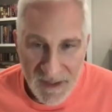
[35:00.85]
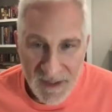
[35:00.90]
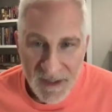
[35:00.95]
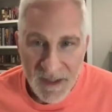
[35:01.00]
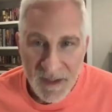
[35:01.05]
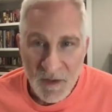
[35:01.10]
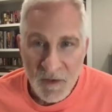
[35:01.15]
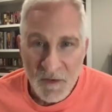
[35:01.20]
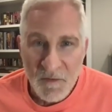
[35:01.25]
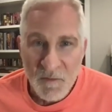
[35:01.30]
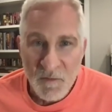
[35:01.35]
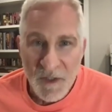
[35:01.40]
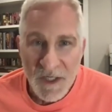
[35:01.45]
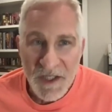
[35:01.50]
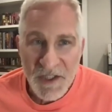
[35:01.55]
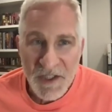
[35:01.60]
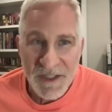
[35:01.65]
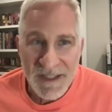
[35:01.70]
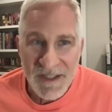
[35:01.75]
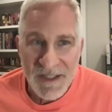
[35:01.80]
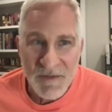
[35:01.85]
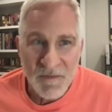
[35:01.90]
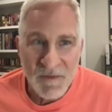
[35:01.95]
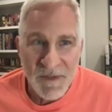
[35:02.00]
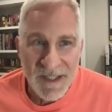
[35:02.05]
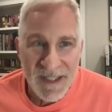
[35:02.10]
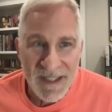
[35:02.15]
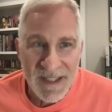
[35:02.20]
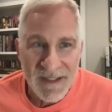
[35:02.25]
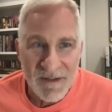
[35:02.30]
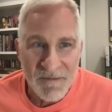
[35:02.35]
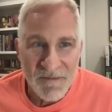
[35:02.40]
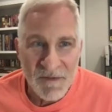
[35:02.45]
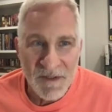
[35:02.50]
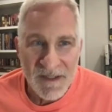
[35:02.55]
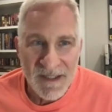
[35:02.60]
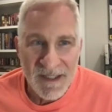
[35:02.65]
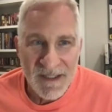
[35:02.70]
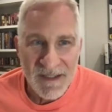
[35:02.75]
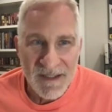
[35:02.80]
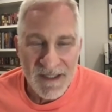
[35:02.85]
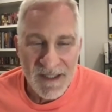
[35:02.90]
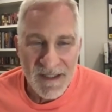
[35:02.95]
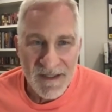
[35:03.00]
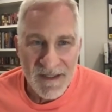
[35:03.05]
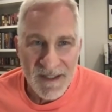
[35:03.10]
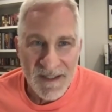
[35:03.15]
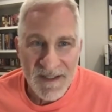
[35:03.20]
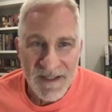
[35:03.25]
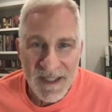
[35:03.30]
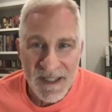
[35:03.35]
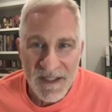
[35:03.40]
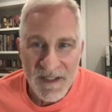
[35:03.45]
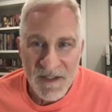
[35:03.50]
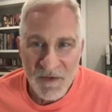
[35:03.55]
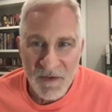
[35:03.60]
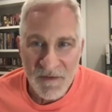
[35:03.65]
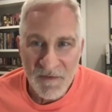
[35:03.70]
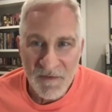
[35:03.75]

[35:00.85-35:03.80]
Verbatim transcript: You know, Russia is really a, at, at this stage is sort of a